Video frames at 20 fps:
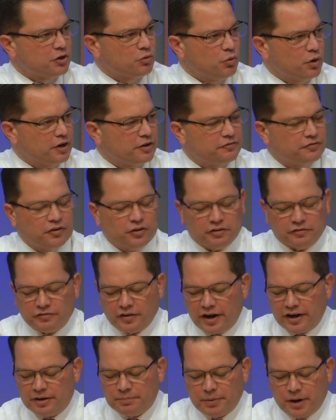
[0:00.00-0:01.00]
wonderful. The
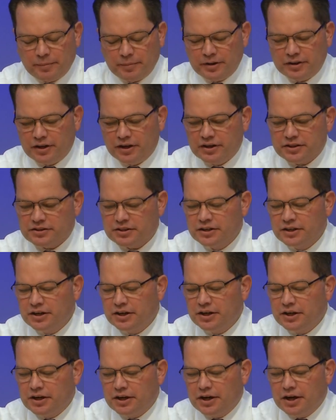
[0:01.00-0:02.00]
fire department does.
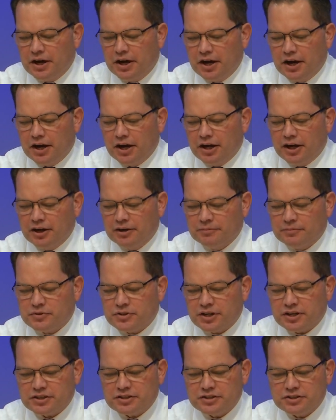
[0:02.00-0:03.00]

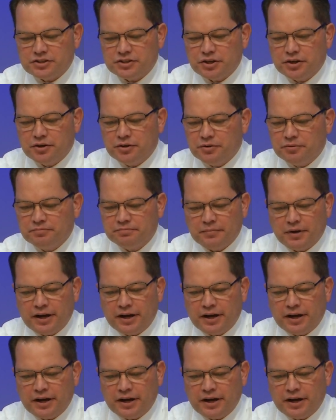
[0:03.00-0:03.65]
Citizens do.